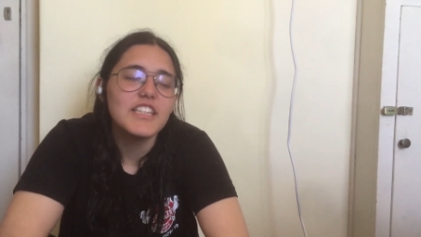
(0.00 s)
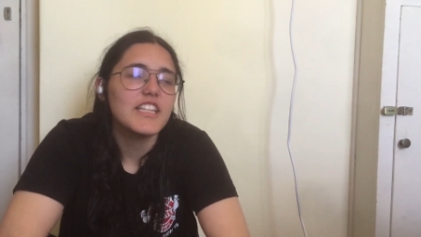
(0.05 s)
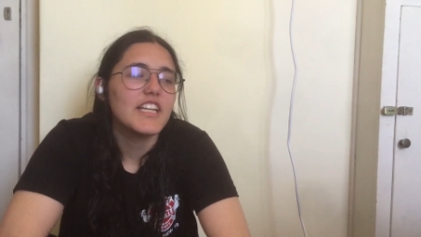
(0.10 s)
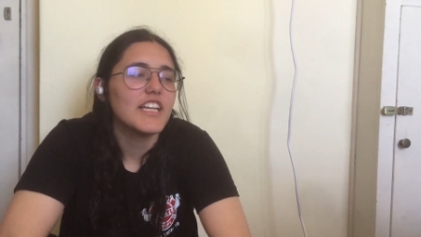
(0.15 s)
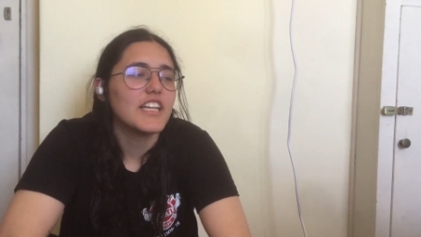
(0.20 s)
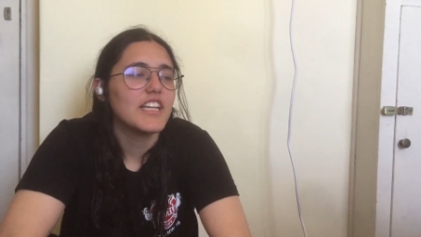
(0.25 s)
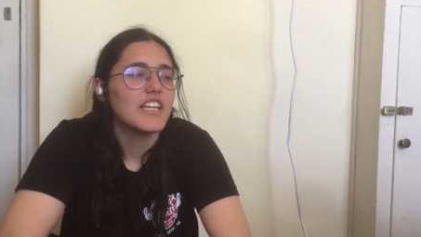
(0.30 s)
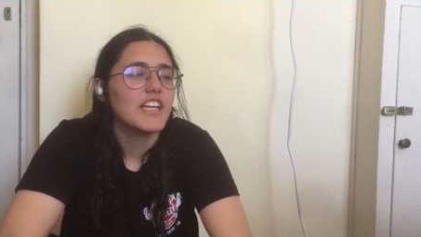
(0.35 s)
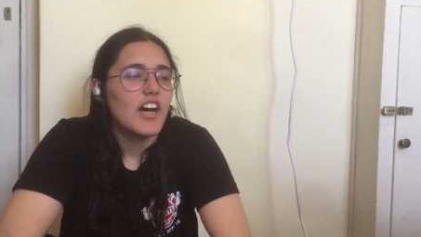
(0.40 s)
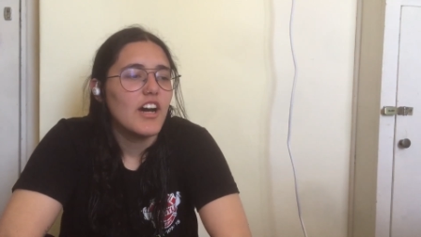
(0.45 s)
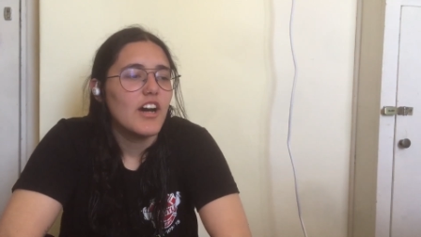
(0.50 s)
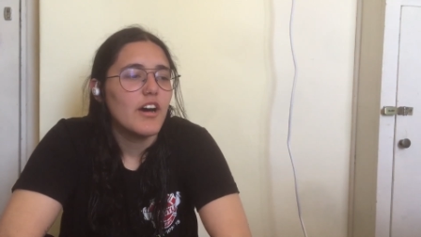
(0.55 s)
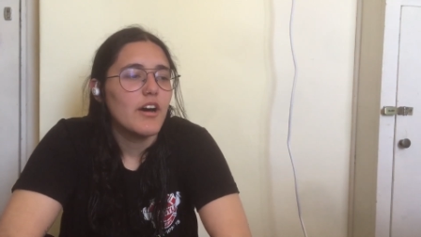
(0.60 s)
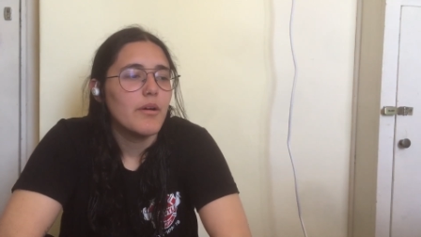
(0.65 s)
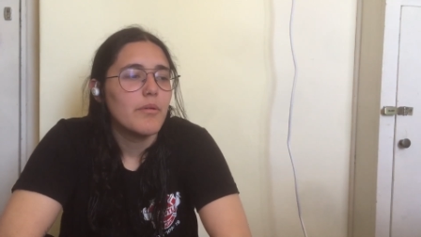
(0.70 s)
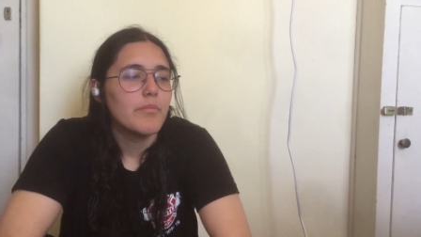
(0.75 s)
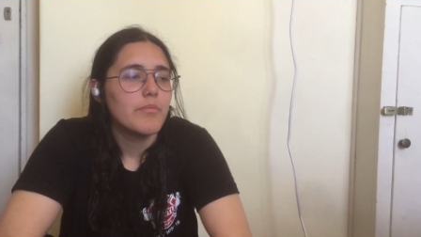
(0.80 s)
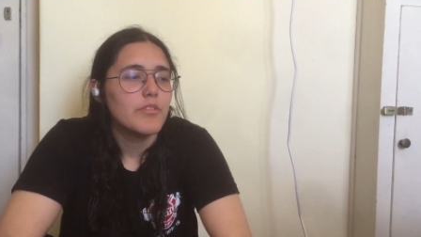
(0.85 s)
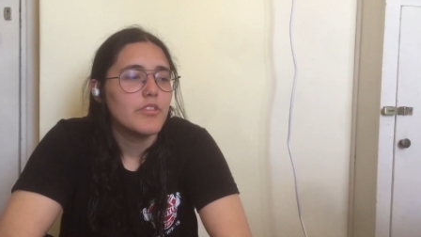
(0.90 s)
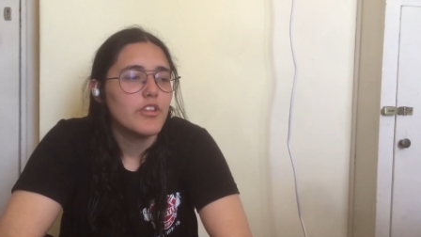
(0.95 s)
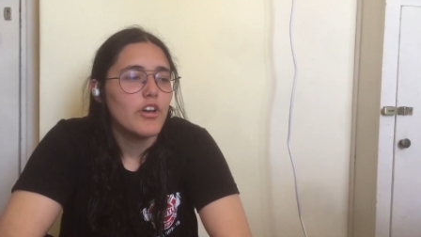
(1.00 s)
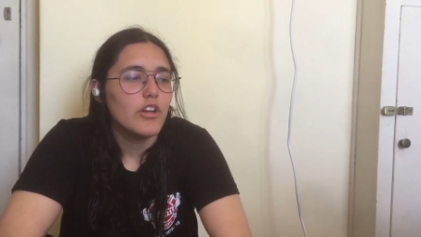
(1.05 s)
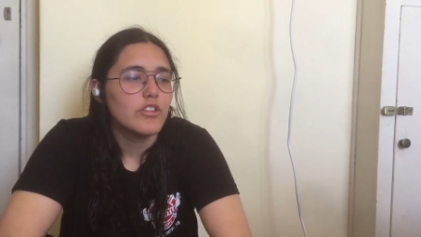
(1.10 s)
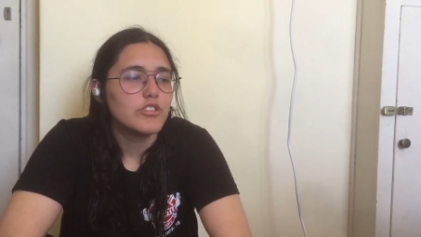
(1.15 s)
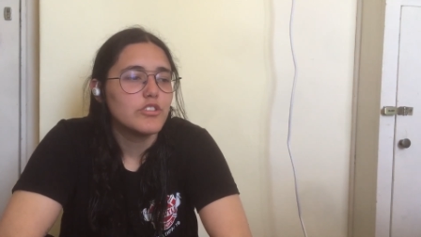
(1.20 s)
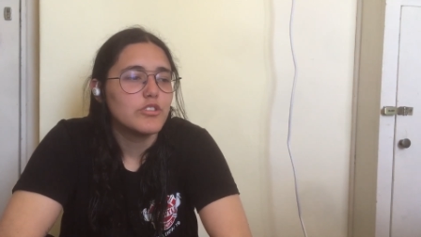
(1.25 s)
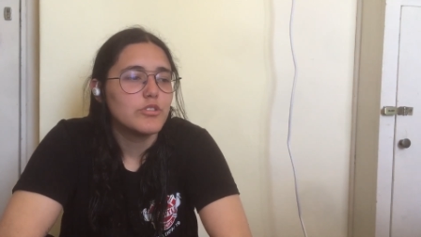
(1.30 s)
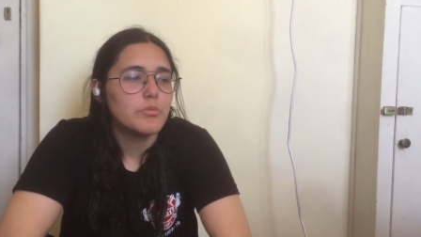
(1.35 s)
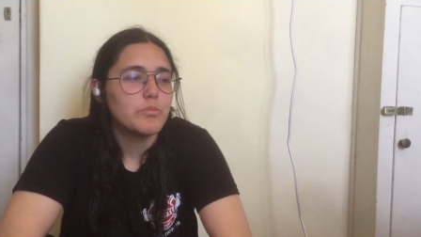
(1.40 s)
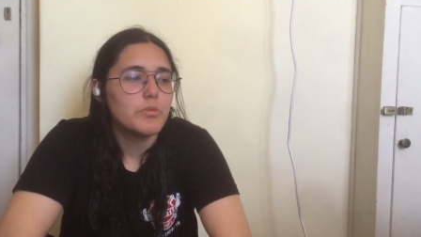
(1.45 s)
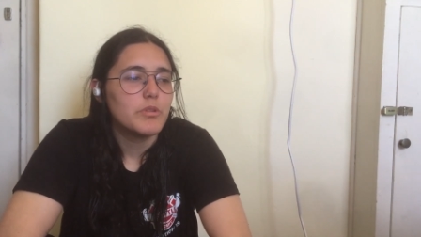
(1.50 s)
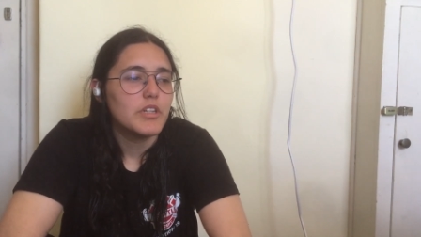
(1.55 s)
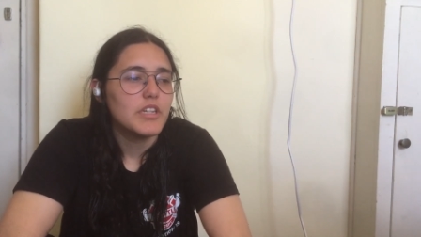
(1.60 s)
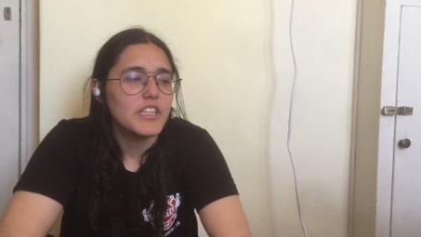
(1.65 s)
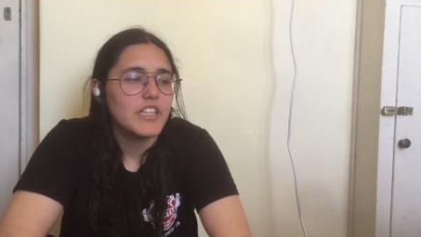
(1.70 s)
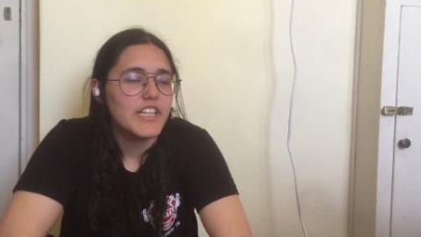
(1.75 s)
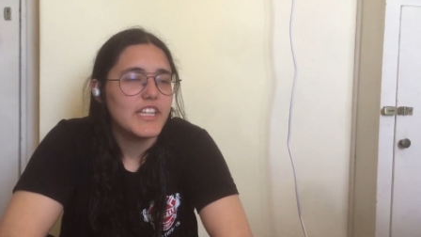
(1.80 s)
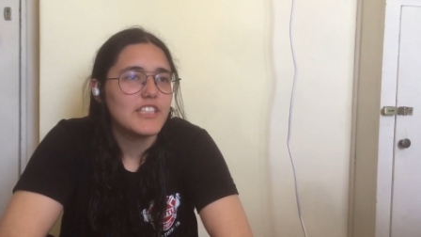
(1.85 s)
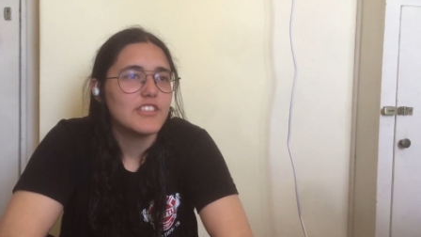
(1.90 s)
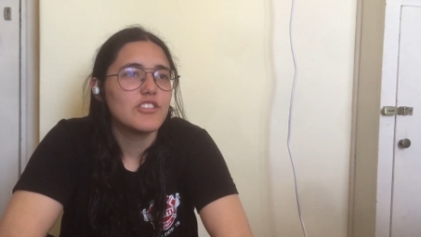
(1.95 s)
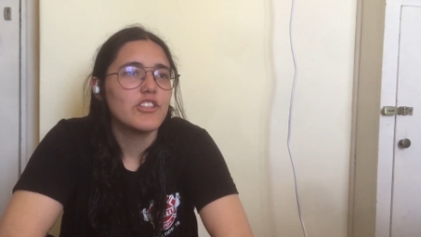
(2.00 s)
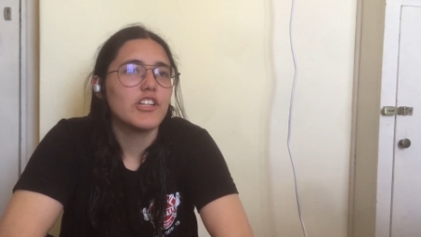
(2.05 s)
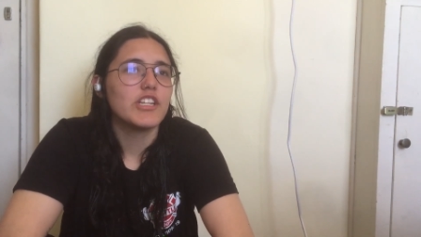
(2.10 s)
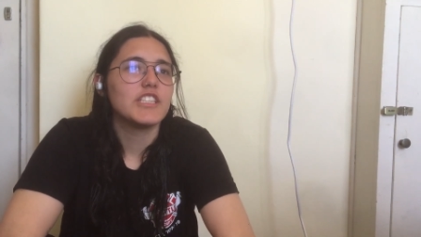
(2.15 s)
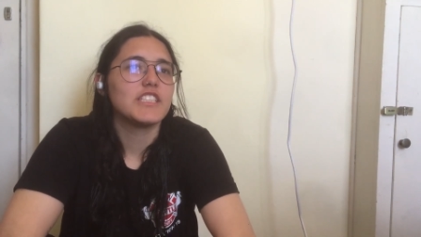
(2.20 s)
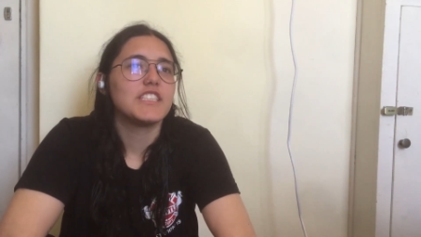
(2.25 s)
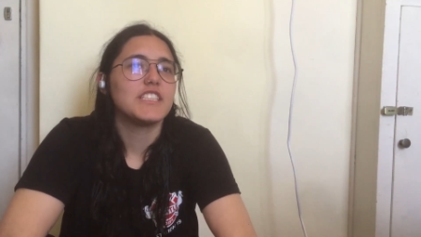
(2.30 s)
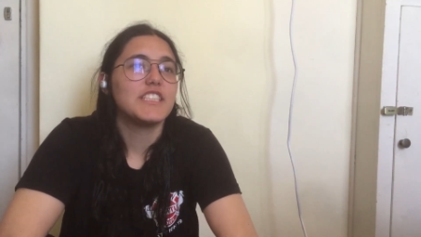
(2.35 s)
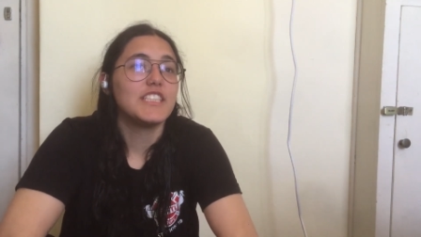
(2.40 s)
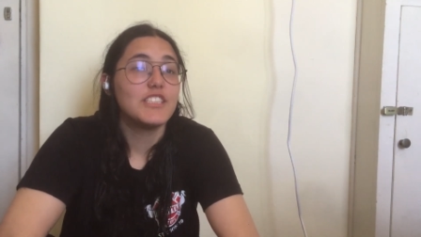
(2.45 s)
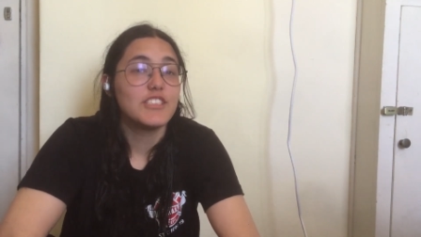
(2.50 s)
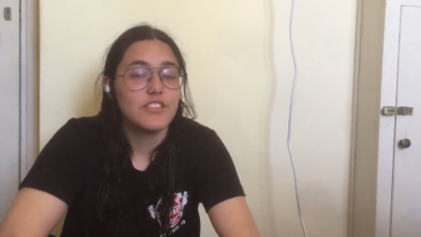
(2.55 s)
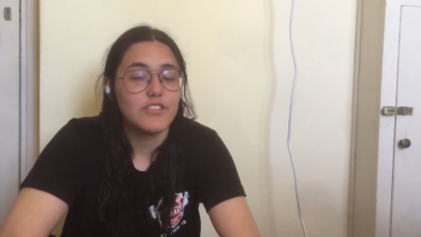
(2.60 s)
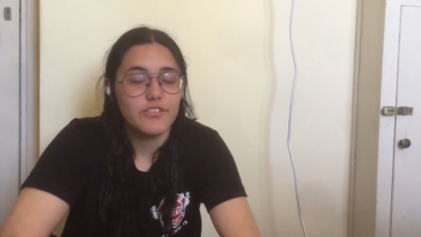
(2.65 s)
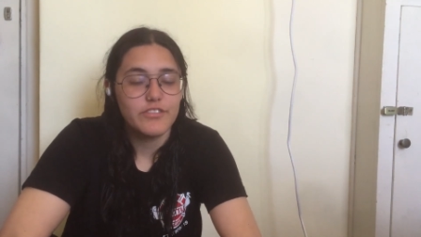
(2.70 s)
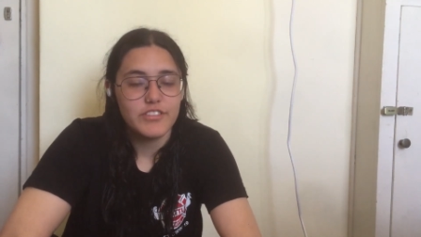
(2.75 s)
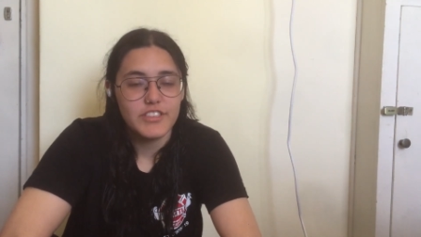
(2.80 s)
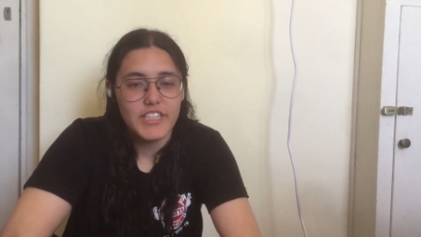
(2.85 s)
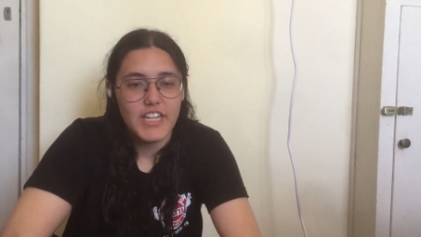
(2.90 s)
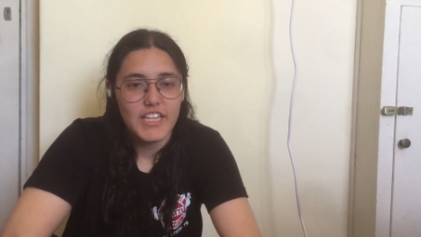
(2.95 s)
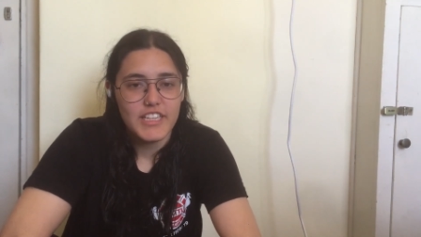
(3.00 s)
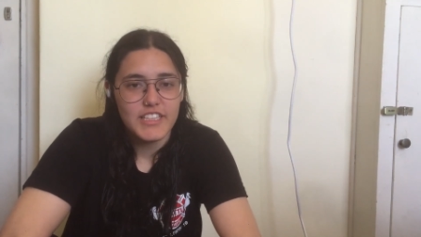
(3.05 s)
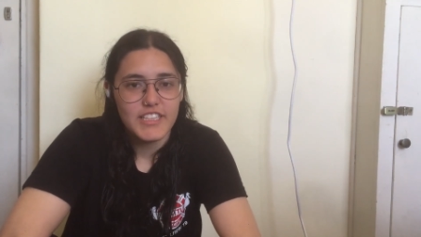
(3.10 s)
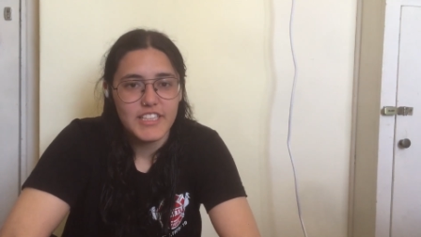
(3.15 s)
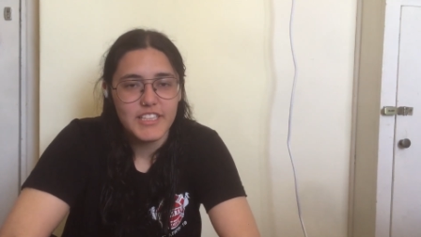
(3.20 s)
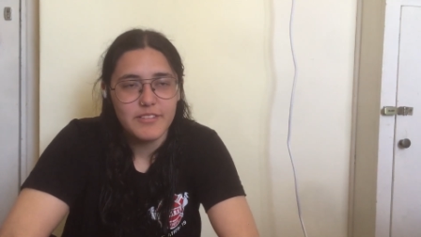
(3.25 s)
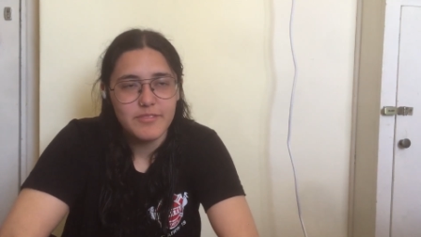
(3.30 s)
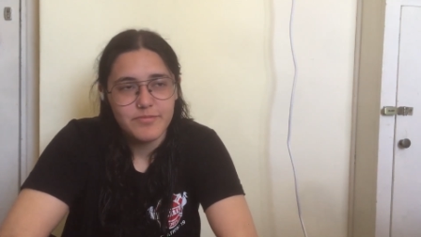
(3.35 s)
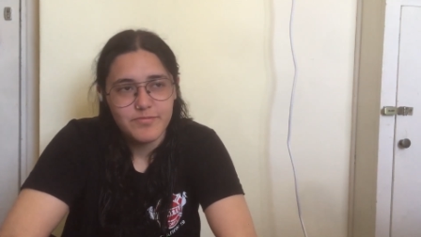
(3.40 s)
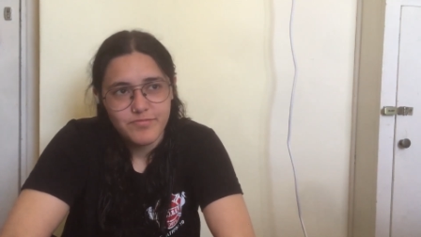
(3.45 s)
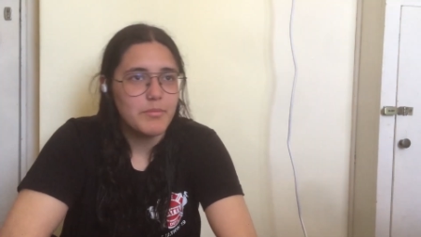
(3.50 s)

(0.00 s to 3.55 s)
like um, not super, like it's not a season finale.